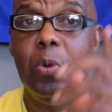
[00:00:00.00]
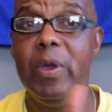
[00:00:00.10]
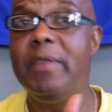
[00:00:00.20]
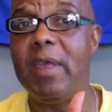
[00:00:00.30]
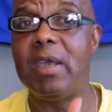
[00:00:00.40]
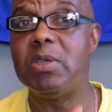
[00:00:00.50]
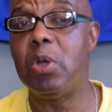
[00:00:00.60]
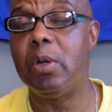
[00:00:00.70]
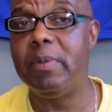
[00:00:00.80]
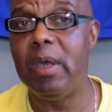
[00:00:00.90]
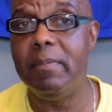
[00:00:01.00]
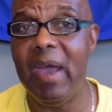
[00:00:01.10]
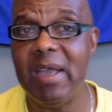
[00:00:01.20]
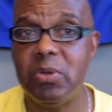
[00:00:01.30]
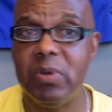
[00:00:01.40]
We think it's going to be a
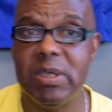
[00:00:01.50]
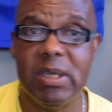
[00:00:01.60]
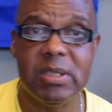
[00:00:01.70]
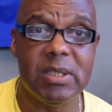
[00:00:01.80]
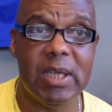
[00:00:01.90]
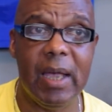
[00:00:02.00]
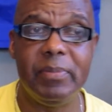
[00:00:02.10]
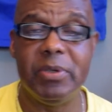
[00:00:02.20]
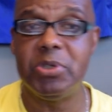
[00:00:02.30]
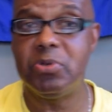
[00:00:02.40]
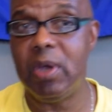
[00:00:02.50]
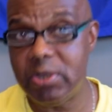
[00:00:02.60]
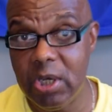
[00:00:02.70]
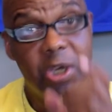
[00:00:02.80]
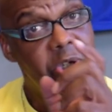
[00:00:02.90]
match race at the top of the
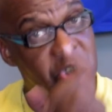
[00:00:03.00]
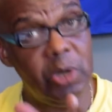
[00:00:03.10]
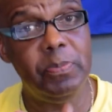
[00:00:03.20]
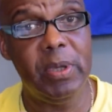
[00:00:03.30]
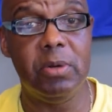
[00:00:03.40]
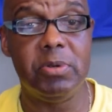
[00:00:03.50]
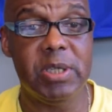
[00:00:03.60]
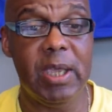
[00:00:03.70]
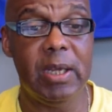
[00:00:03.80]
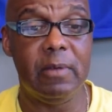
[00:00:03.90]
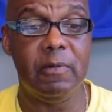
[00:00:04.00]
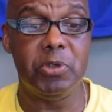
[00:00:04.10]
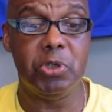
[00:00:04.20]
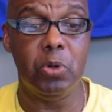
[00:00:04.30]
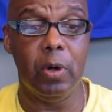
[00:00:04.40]
stretch. Should be entertaining for
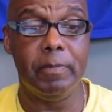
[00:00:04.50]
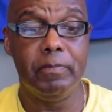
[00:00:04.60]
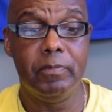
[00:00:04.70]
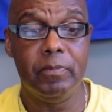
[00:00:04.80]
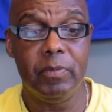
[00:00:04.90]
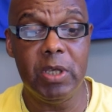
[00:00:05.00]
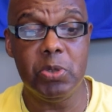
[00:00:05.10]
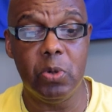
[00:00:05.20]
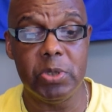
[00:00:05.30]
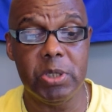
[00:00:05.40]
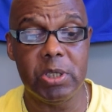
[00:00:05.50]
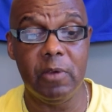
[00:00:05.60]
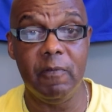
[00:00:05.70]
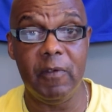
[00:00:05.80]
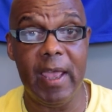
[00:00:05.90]
sure. These horses
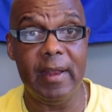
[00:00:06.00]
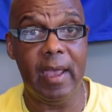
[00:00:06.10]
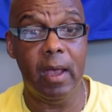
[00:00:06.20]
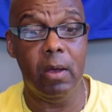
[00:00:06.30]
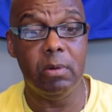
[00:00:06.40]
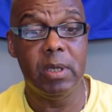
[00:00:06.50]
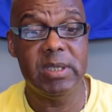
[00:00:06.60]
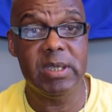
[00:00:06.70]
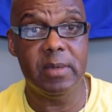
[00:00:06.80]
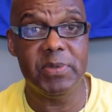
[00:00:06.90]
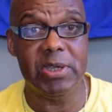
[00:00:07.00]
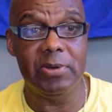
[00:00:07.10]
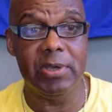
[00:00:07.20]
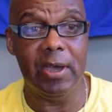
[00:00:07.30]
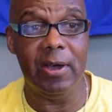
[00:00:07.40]
can flat out tip
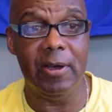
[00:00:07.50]
sell, y'all.